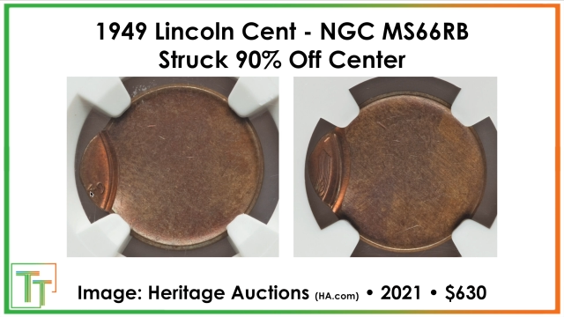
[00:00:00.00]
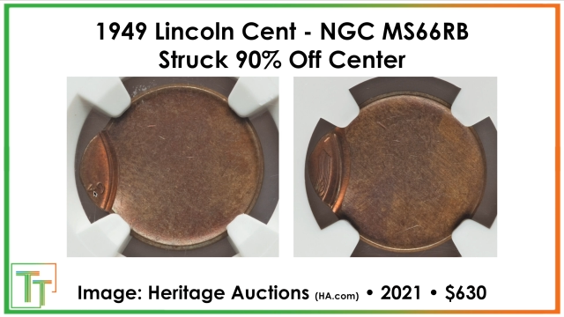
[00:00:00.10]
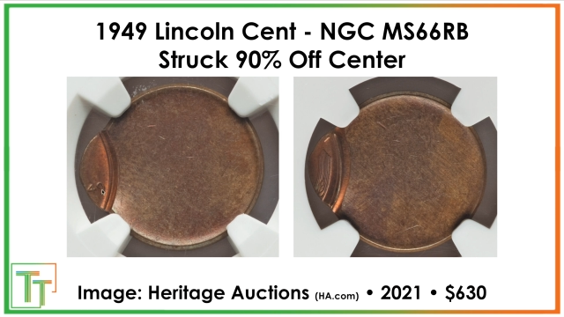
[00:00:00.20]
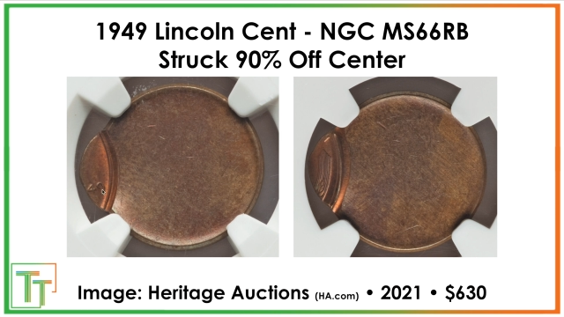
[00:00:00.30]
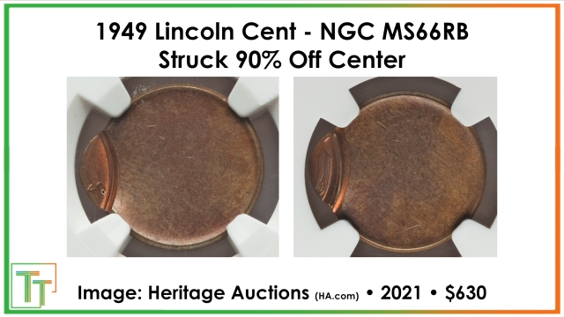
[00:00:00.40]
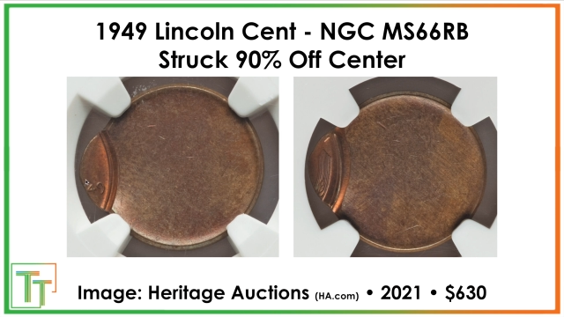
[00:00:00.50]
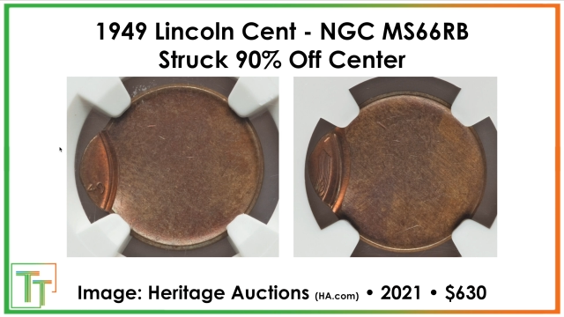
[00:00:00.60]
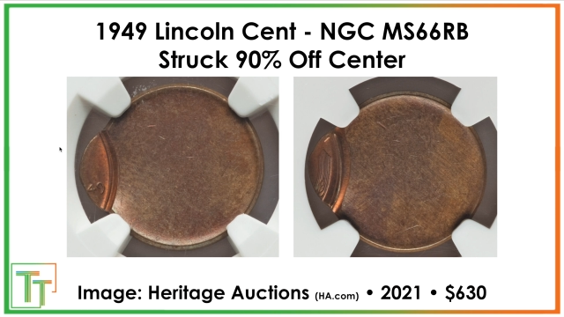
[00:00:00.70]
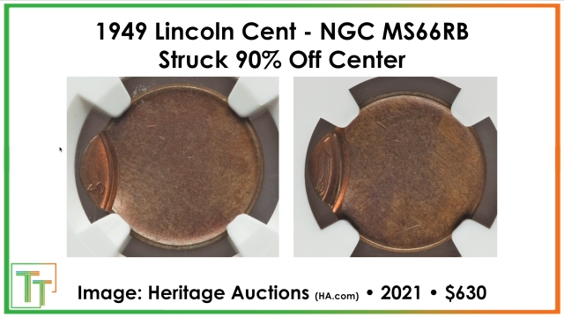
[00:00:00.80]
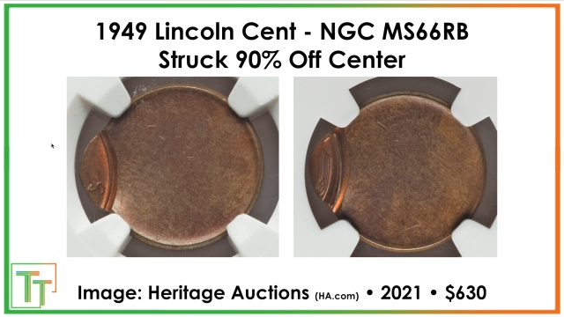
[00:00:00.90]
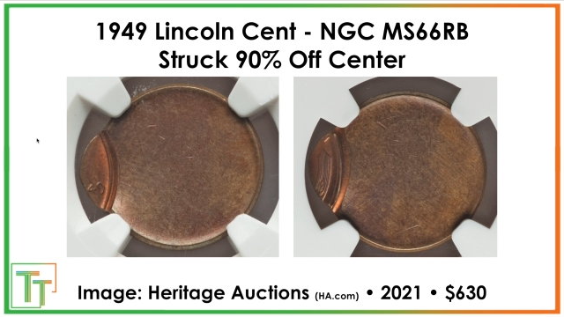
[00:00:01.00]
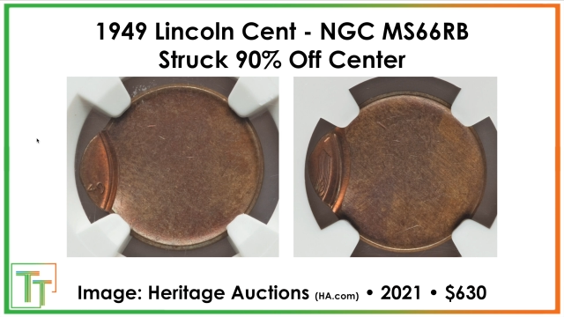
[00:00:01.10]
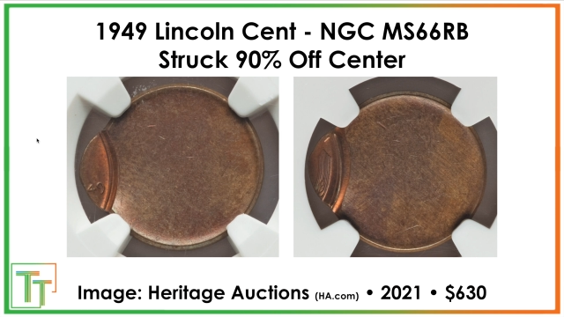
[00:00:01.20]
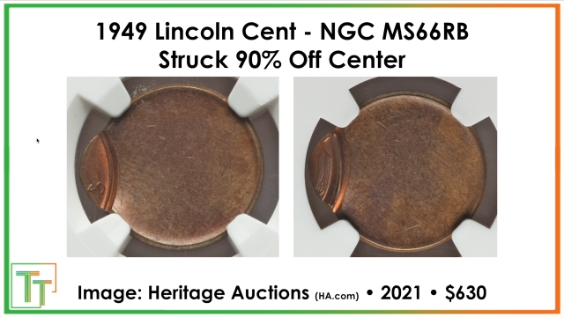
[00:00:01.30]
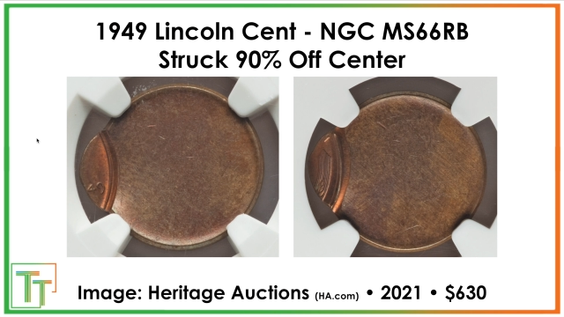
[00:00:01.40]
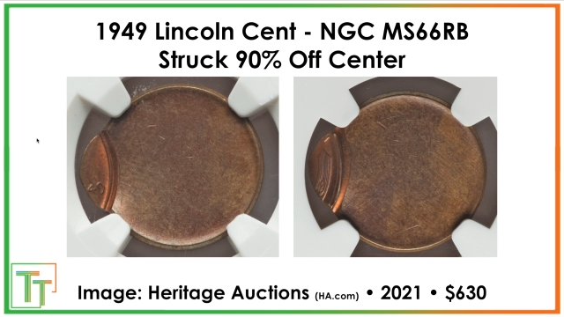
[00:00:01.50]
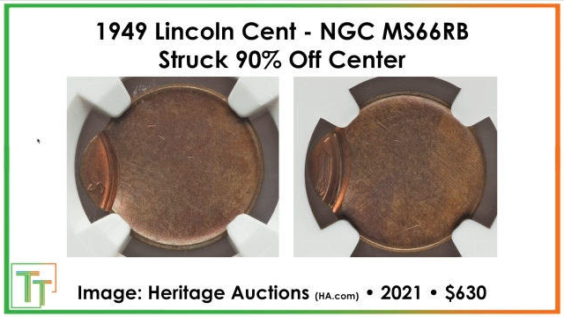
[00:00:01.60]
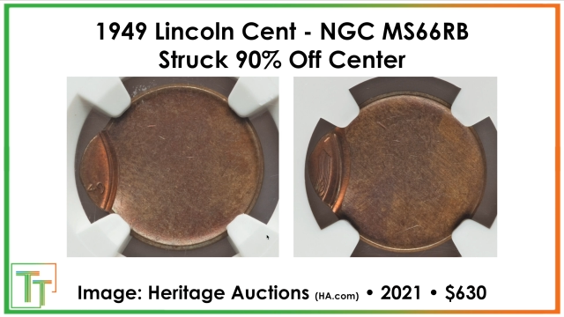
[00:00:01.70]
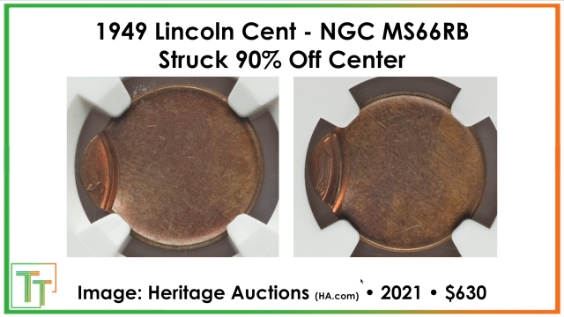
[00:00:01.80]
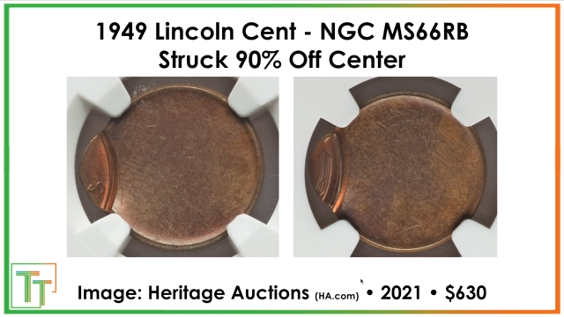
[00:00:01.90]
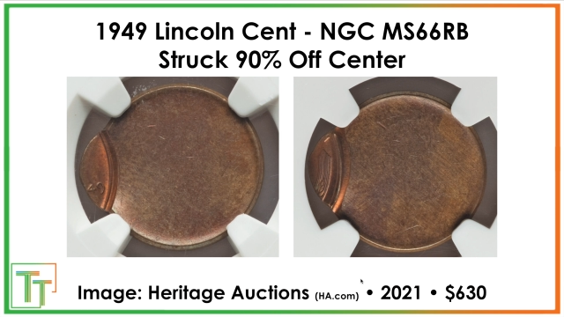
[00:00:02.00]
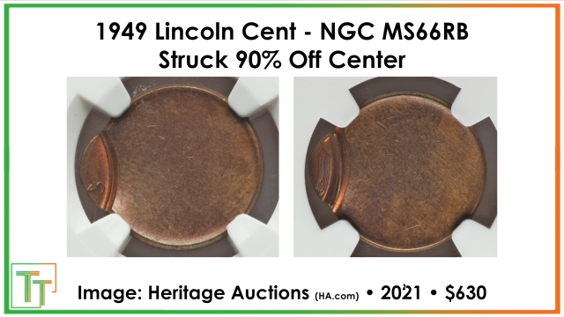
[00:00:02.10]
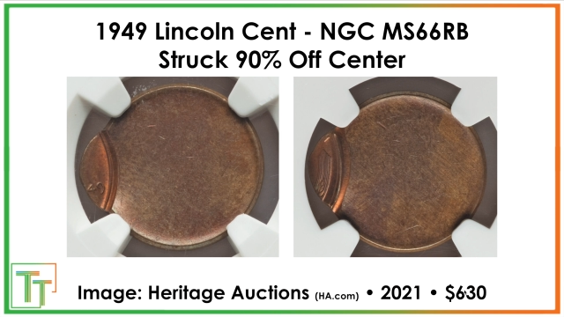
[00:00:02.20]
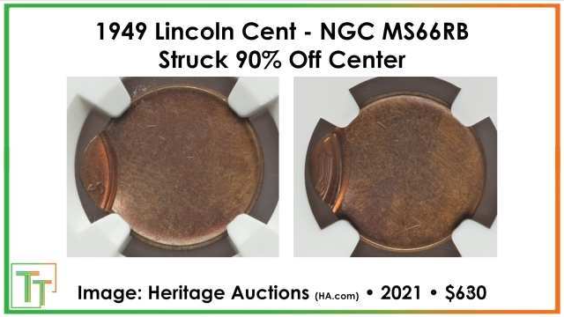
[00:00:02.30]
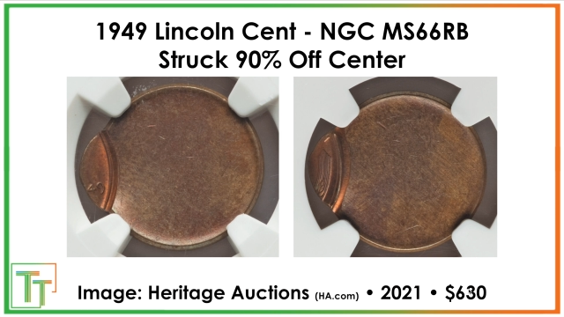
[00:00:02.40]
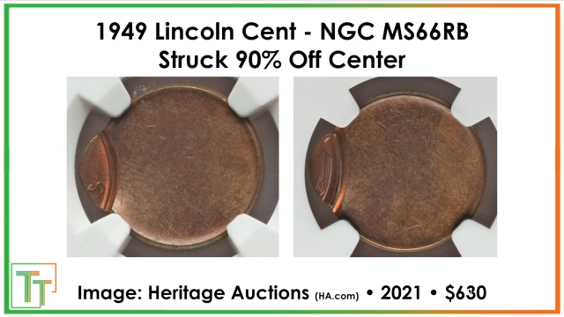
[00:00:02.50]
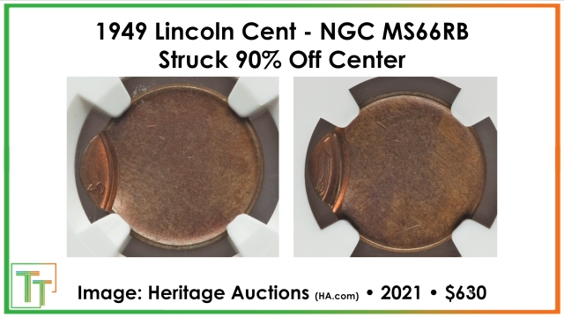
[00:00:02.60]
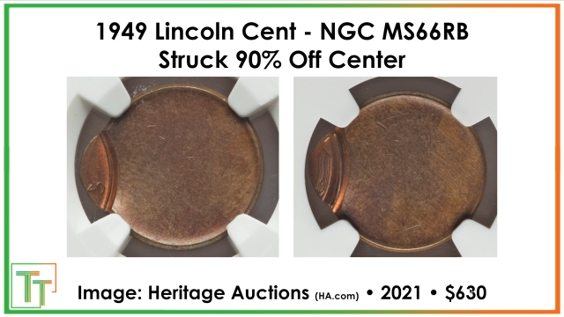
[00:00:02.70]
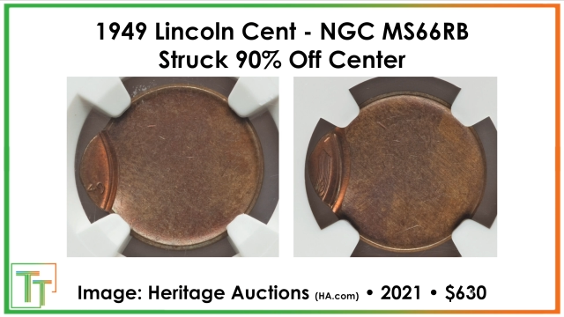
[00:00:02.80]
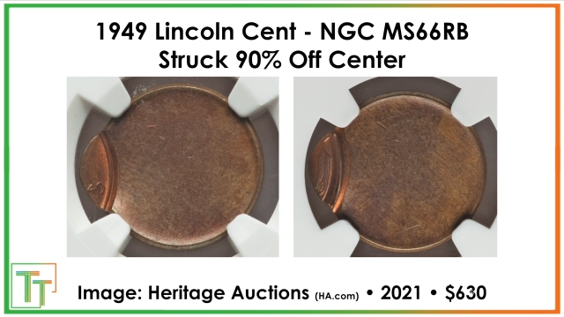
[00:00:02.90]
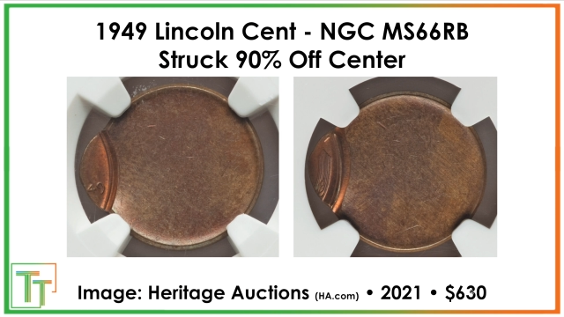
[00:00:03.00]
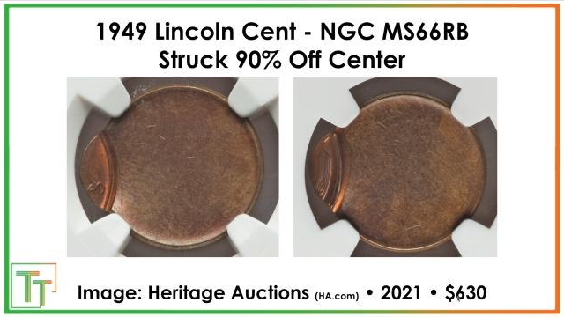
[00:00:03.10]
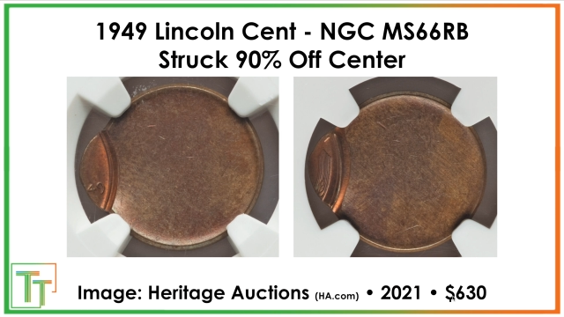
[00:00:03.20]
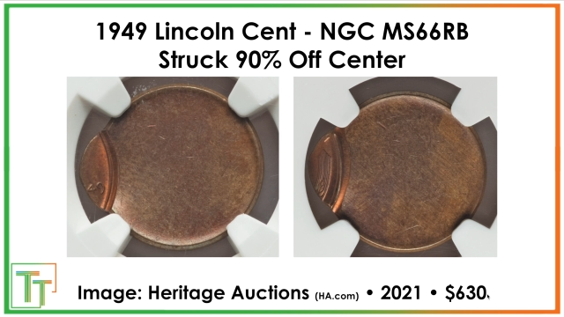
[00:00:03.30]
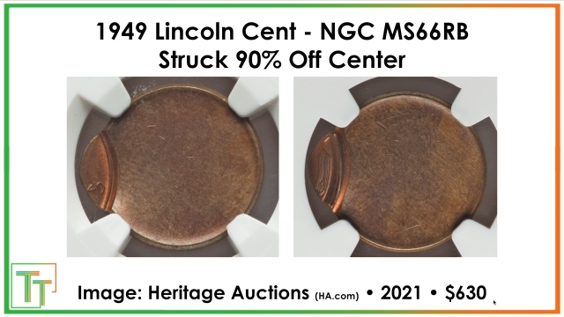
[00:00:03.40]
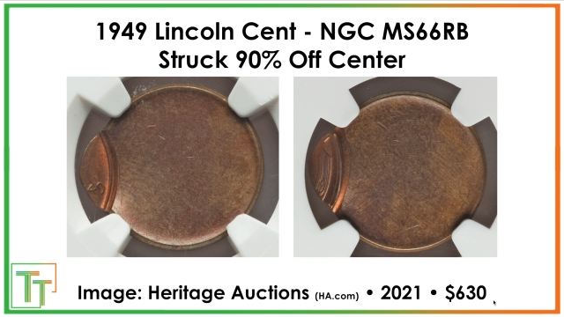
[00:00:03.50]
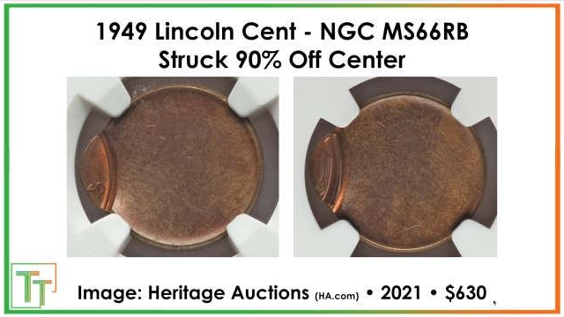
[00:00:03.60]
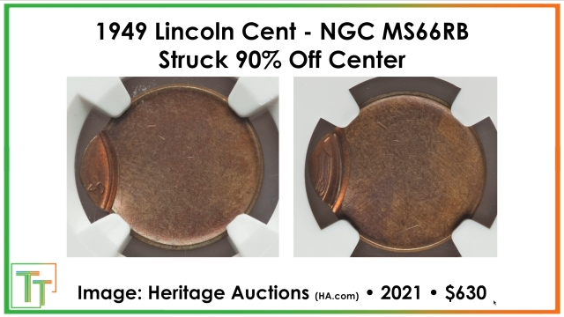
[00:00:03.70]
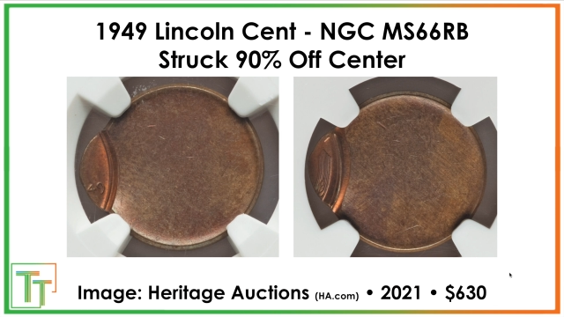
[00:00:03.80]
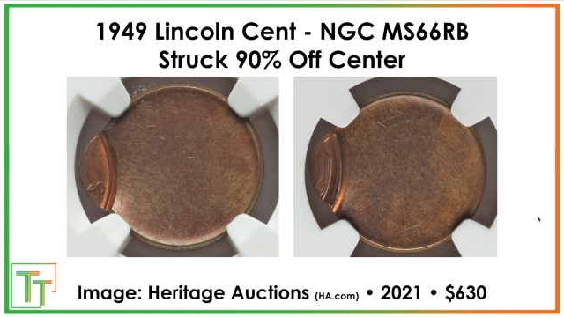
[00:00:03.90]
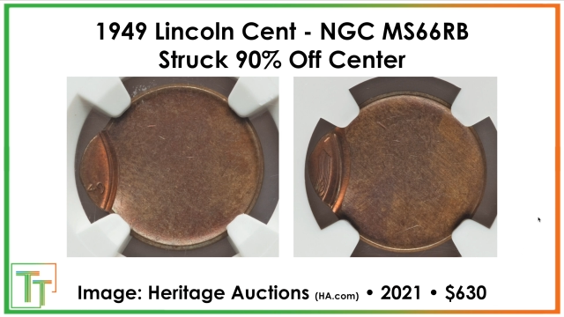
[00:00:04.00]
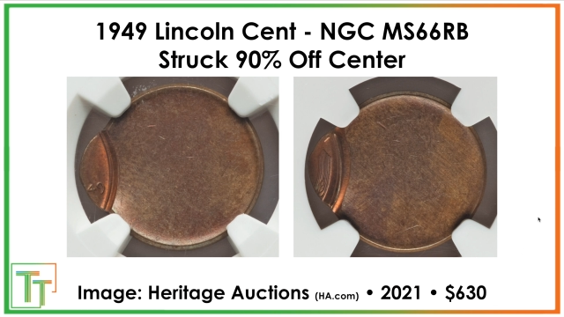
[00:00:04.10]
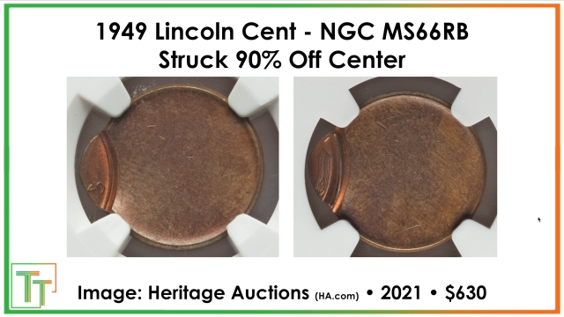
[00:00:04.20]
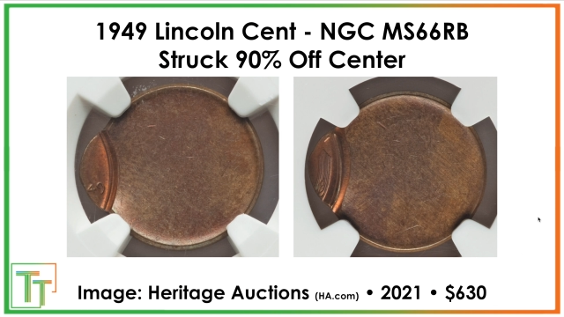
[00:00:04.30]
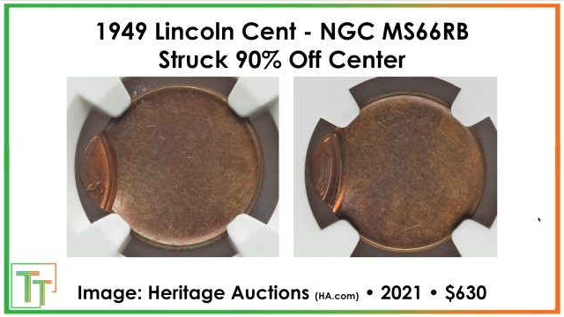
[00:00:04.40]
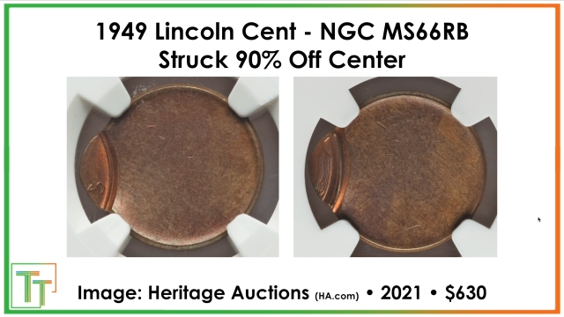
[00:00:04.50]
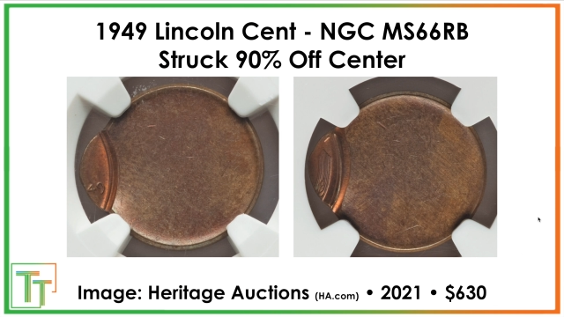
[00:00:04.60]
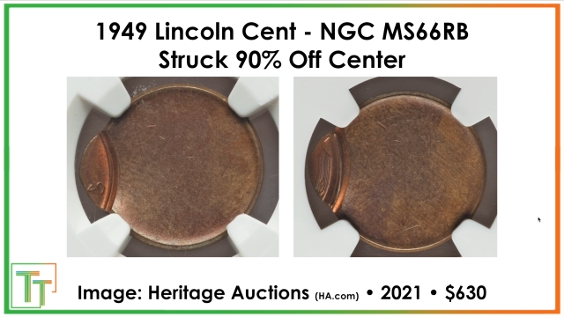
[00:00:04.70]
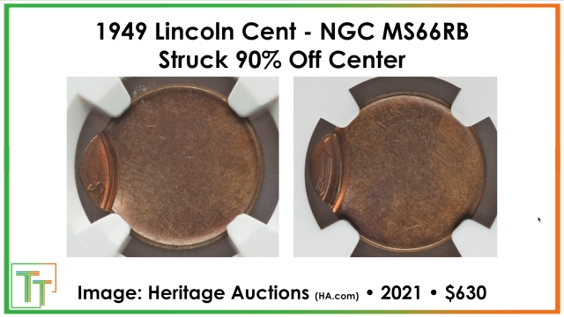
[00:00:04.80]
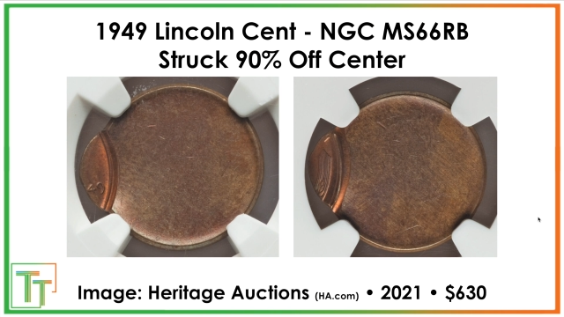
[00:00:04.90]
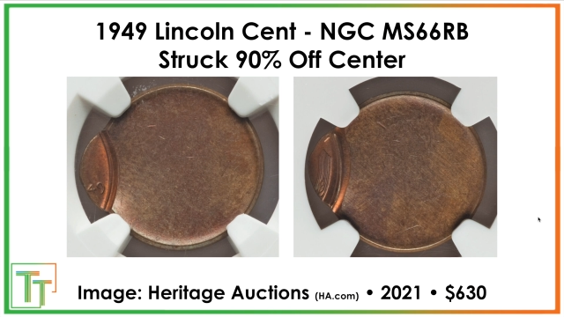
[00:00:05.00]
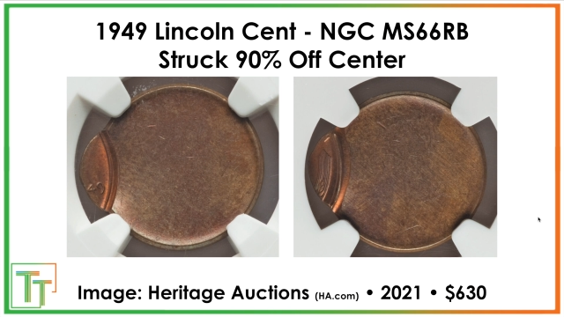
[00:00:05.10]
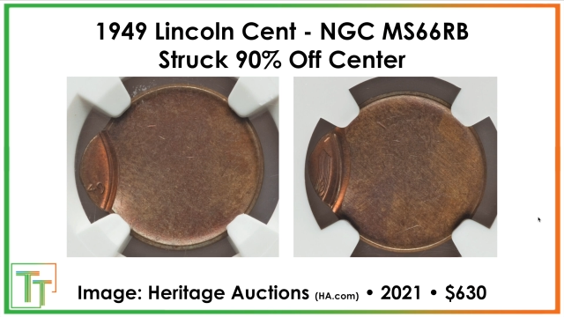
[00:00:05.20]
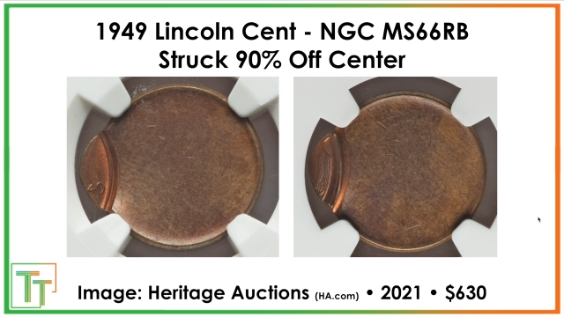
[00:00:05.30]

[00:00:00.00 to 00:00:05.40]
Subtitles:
Nobody's mouth can be seen.